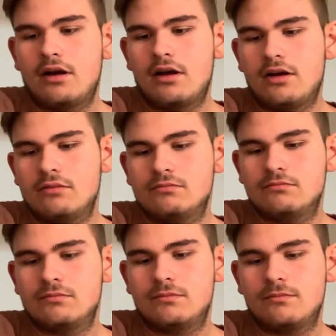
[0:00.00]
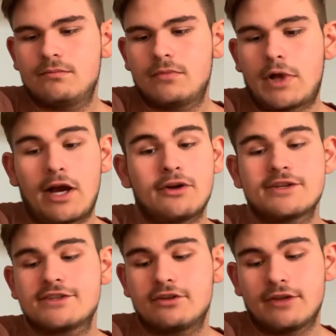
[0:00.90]
I
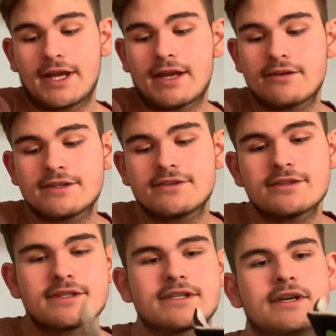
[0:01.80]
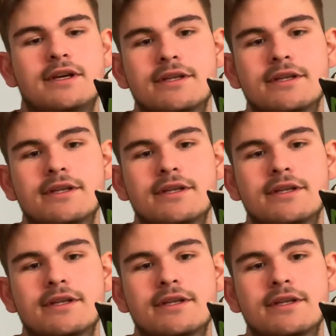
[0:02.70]
honestly don't like how this looks.